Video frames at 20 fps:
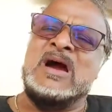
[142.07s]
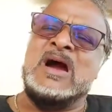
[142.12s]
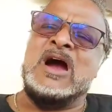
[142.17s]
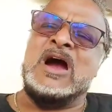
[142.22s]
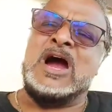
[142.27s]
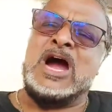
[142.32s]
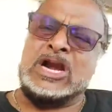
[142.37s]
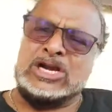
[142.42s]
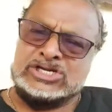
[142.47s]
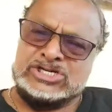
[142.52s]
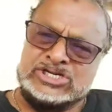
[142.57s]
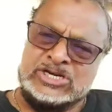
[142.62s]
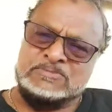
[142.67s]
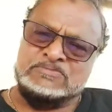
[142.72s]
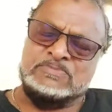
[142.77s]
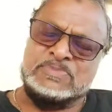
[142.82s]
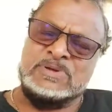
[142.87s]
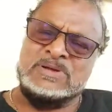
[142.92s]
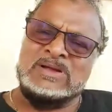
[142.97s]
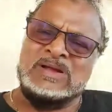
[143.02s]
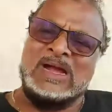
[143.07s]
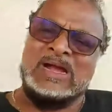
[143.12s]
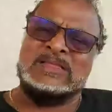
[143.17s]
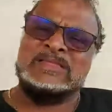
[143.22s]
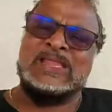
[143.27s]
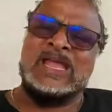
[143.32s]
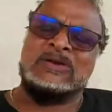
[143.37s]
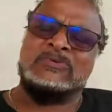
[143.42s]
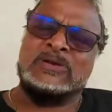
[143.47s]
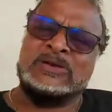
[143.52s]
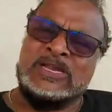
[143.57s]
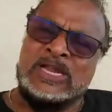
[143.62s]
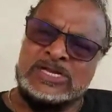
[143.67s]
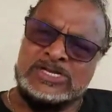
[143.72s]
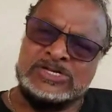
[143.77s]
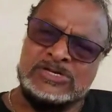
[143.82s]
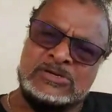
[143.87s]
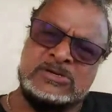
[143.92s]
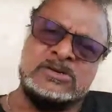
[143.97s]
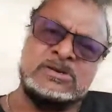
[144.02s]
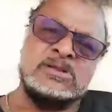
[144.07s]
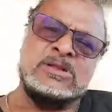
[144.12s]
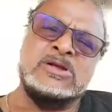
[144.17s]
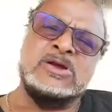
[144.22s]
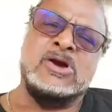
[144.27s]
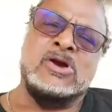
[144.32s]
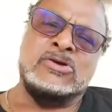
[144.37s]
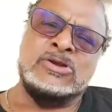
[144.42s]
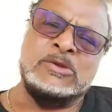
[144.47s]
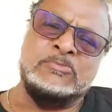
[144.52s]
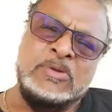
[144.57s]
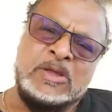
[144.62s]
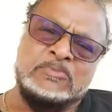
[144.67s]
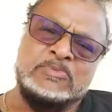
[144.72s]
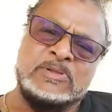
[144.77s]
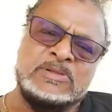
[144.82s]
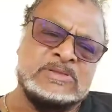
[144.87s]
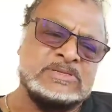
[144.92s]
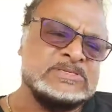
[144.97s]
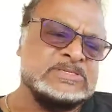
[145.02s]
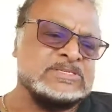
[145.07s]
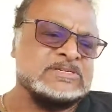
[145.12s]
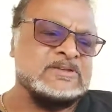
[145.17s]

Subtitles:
hardship, and degradation on the peoples.